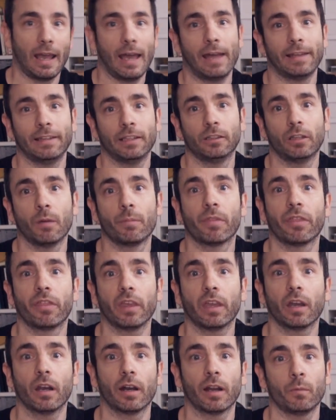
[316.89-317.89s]
and the top
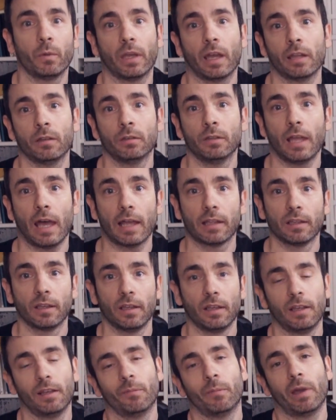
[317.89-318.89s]
thicker, and we can do that
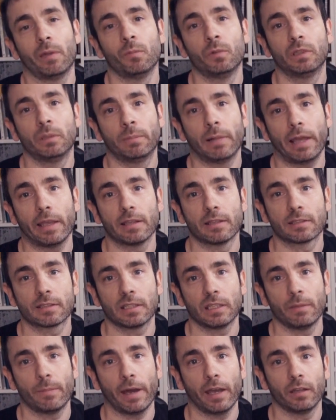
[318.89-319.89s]
by multiplying
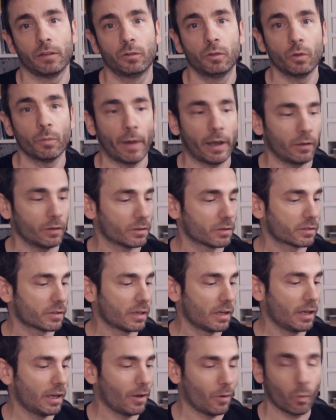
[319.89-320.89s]
C by 2 minus
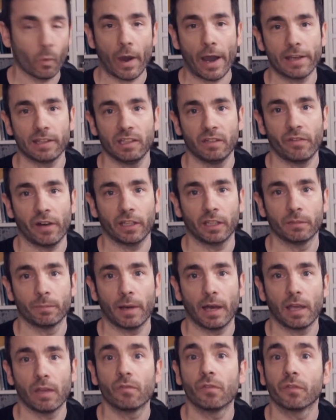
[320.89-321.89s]
y divided
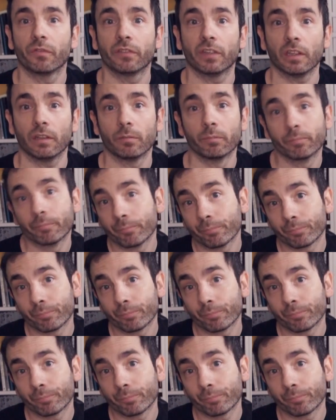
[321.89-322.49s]
by 15.